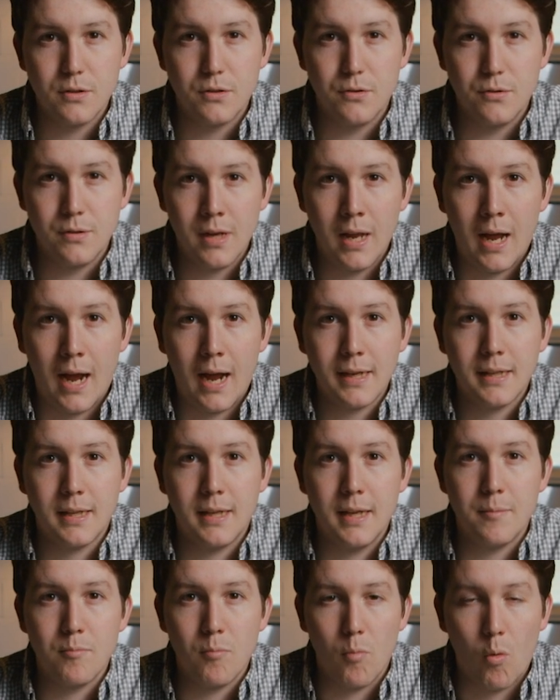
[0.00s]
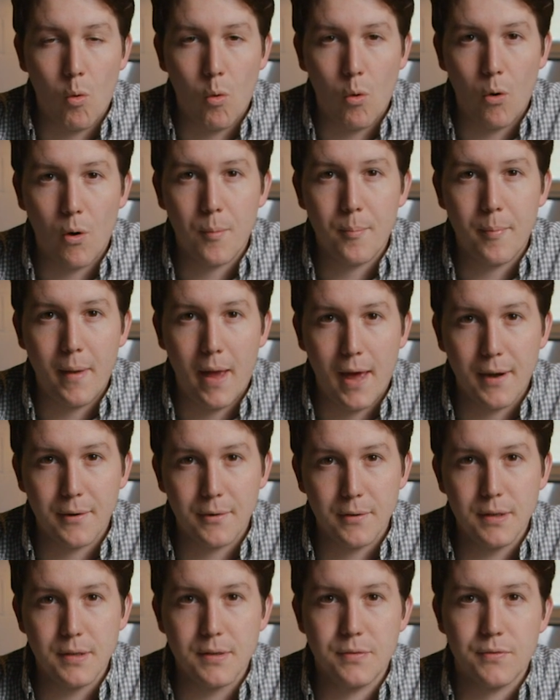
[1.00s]
Do not get more
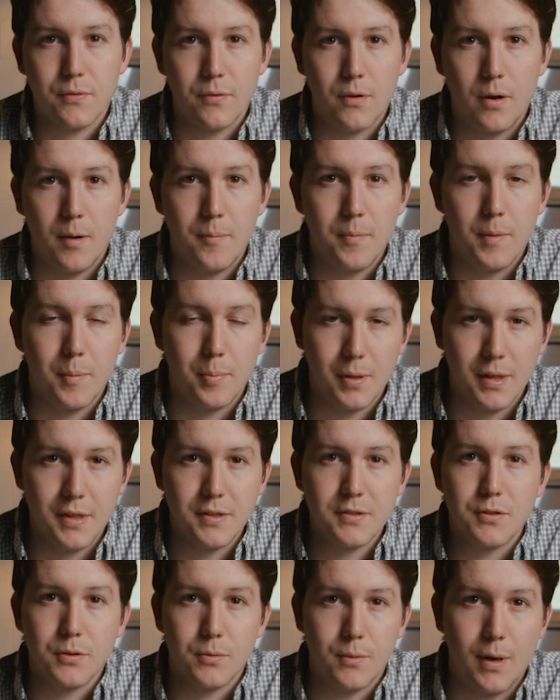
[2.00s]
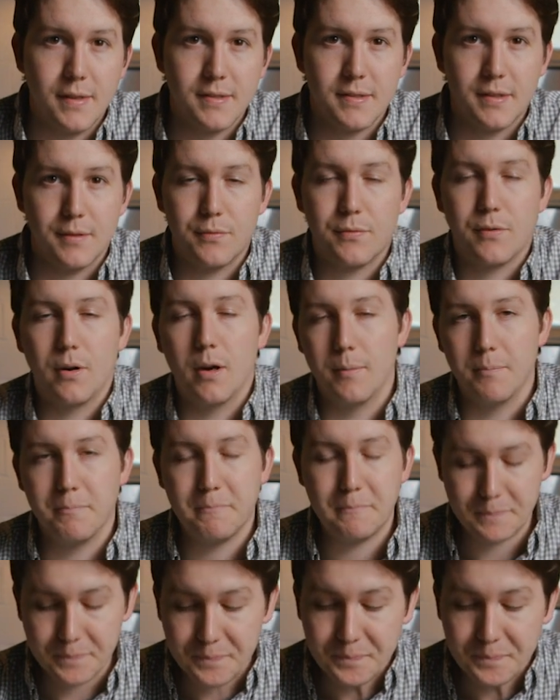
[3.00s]
batteries from the place you're renting from.